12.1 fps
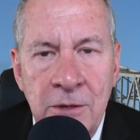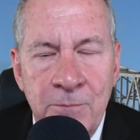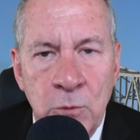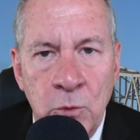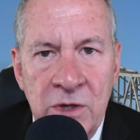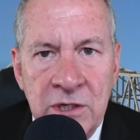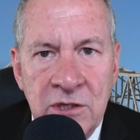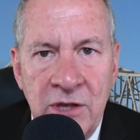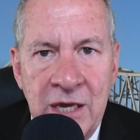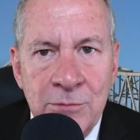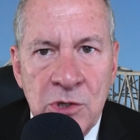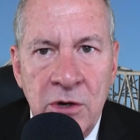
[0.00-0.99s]
When
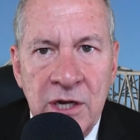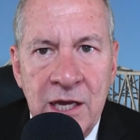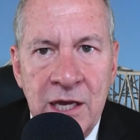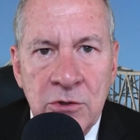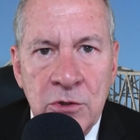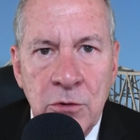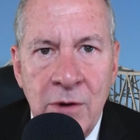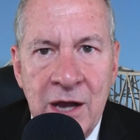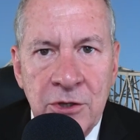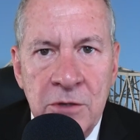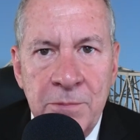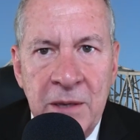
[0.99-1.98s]
claims aren't handled
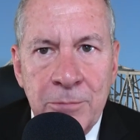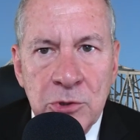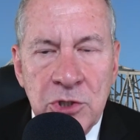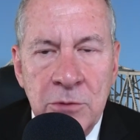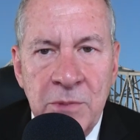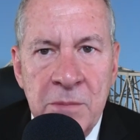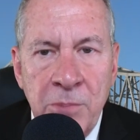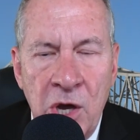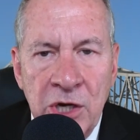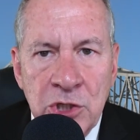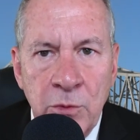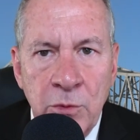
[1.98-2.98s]
correctly, people should be
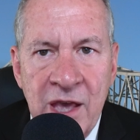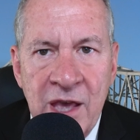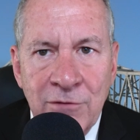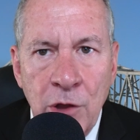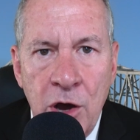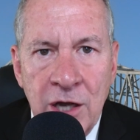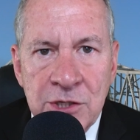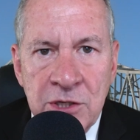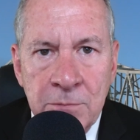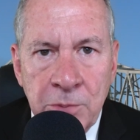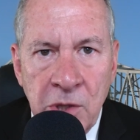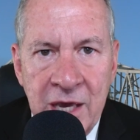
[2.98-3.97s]
punished. We have laws
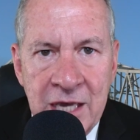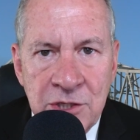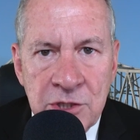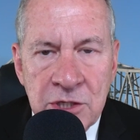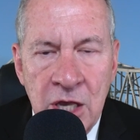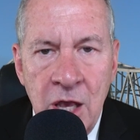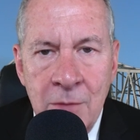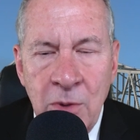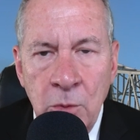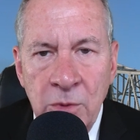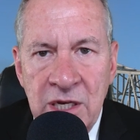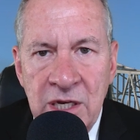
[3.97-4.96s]
in place, but
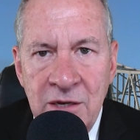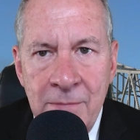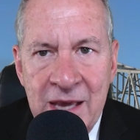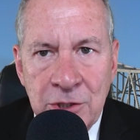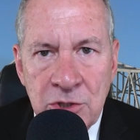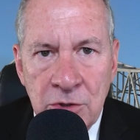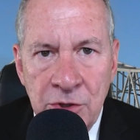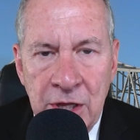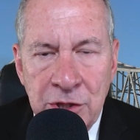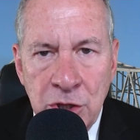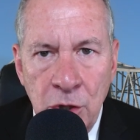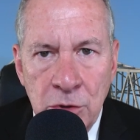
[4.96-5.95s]
we need to make sure
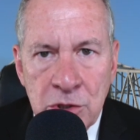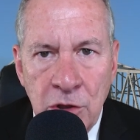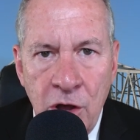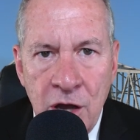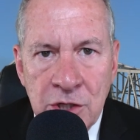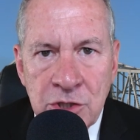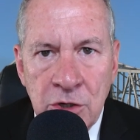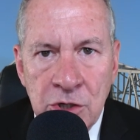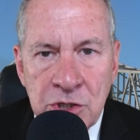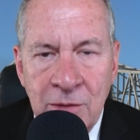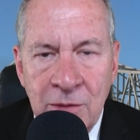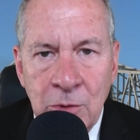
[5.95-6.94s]
that those laws are
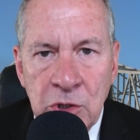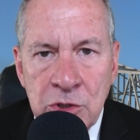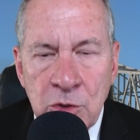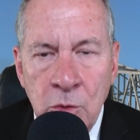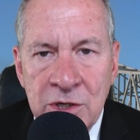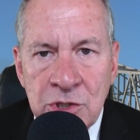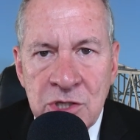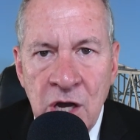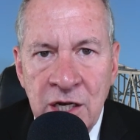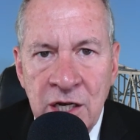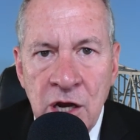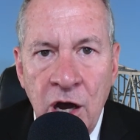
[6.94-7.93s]
similar to what is
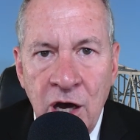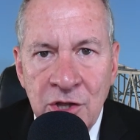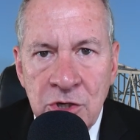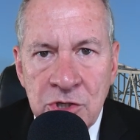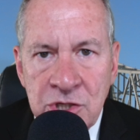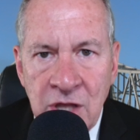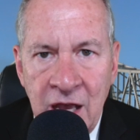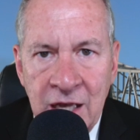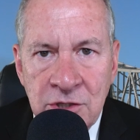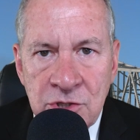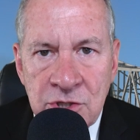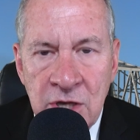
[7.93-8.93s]
done in other
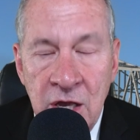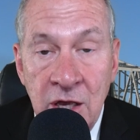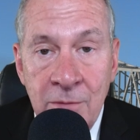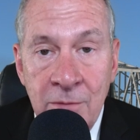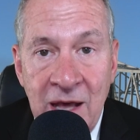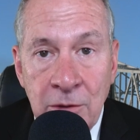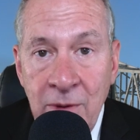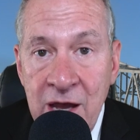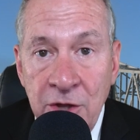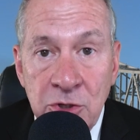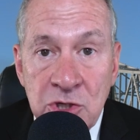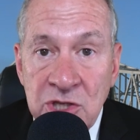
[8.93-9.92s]
states. And by the way,
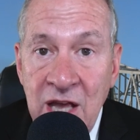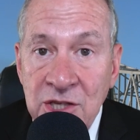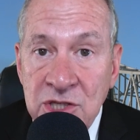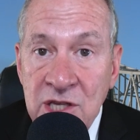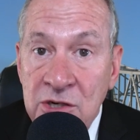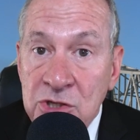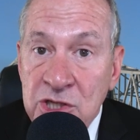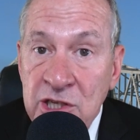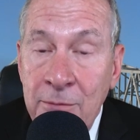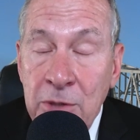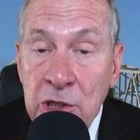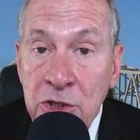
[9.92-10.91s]
other states that are
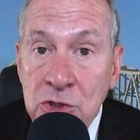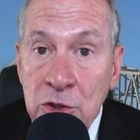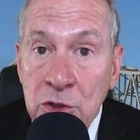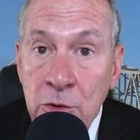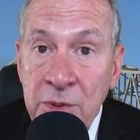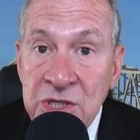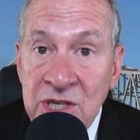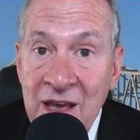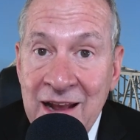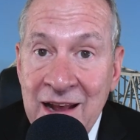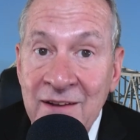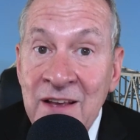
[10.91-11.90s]
similar to
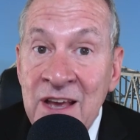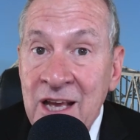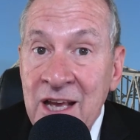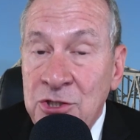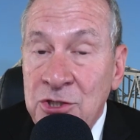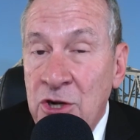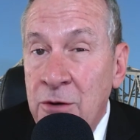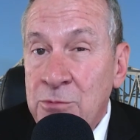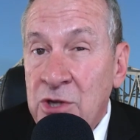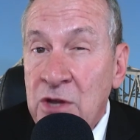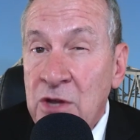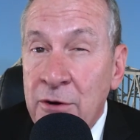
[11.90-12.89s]
Louisiana in terms
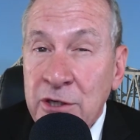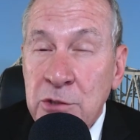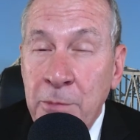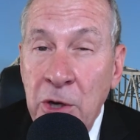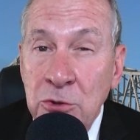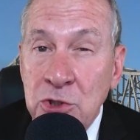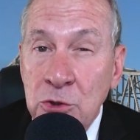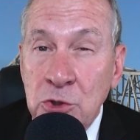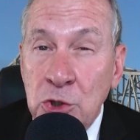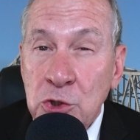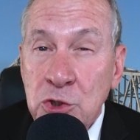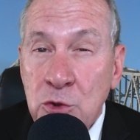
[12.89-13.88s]
of their exposure
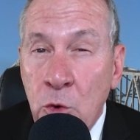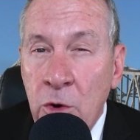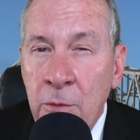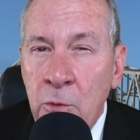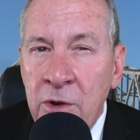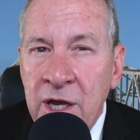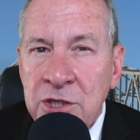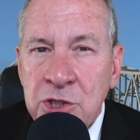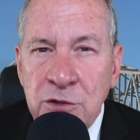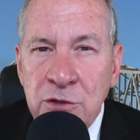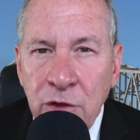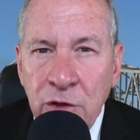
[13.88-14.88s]
to storm
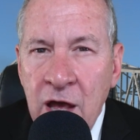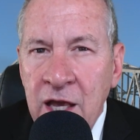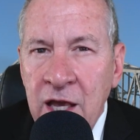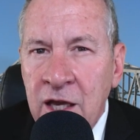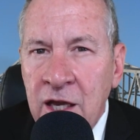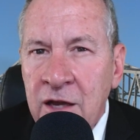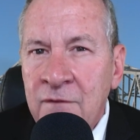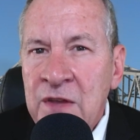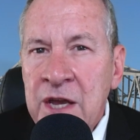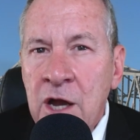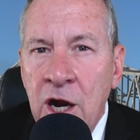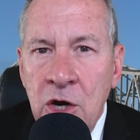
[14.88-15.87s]
risks, flooding,
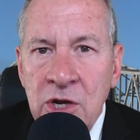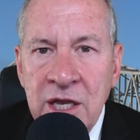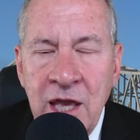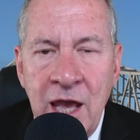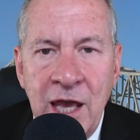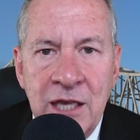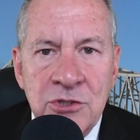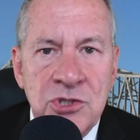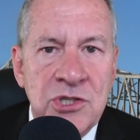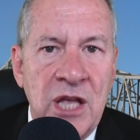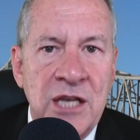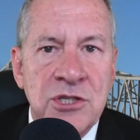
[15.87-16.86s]
hurricanes,
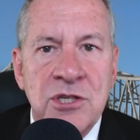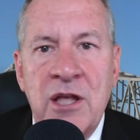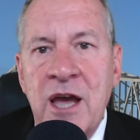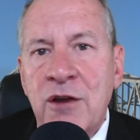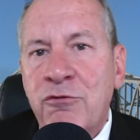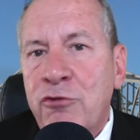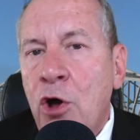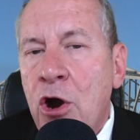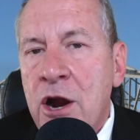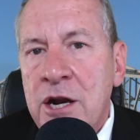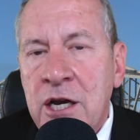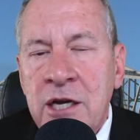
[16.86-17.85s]
states like
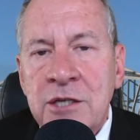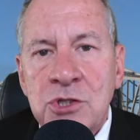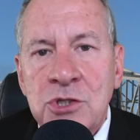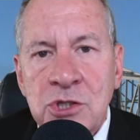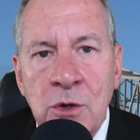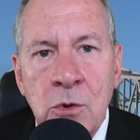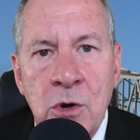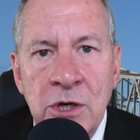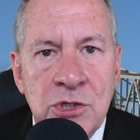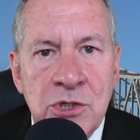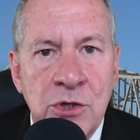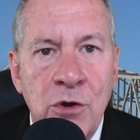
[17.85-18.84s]
Florida, and so on
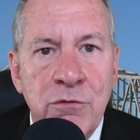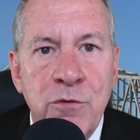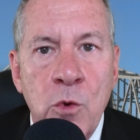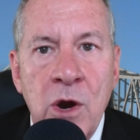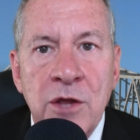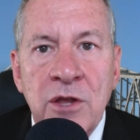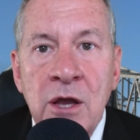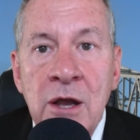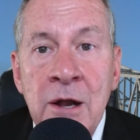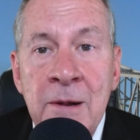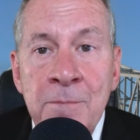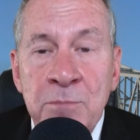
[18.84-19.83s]
and so forth.
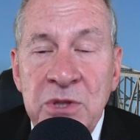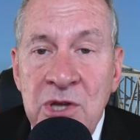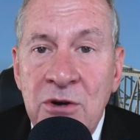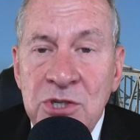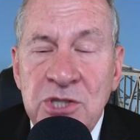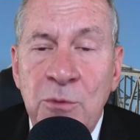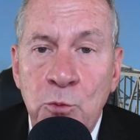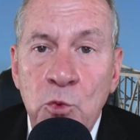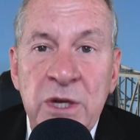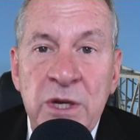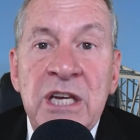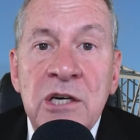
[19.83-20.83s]
But there are some
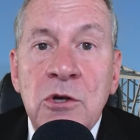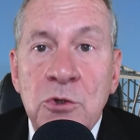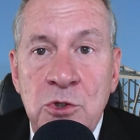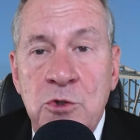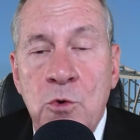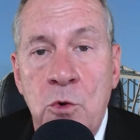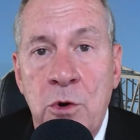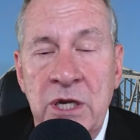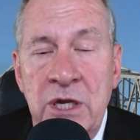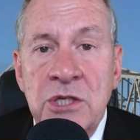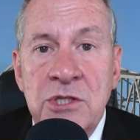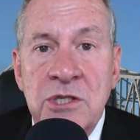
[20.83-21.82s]
real
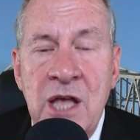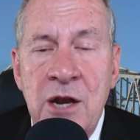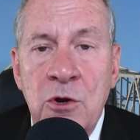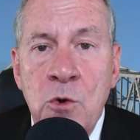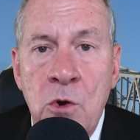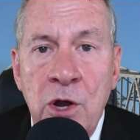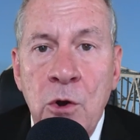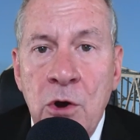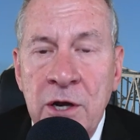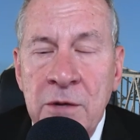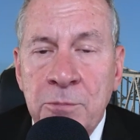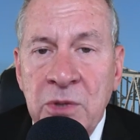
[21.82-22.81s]
stories that are going
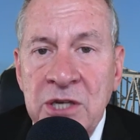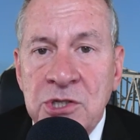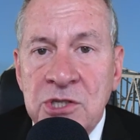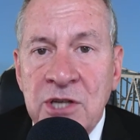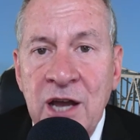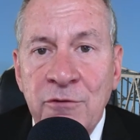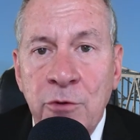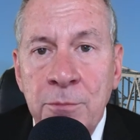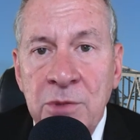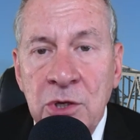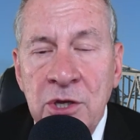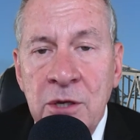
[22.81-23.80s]
on in places like
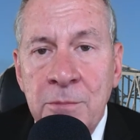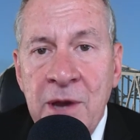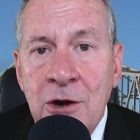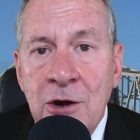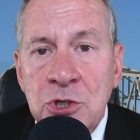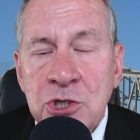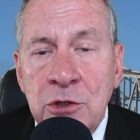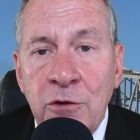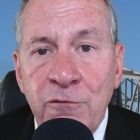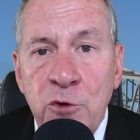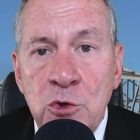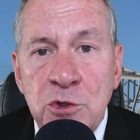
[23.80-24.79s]
Vermilion Parish and
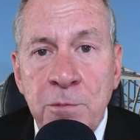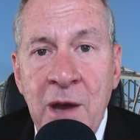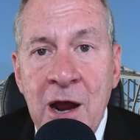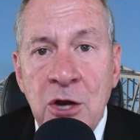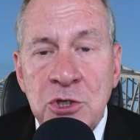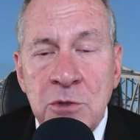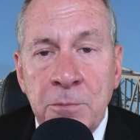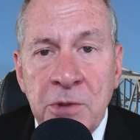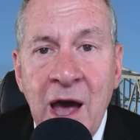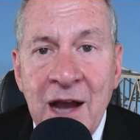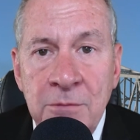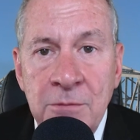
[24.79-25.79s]
Lafourche Parish and
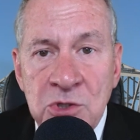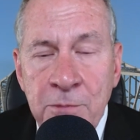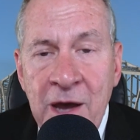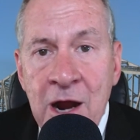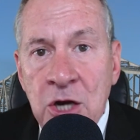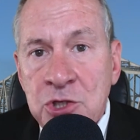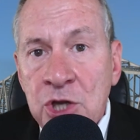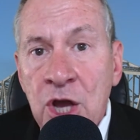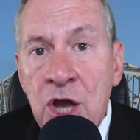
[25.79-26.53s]
Plaquemines Parish,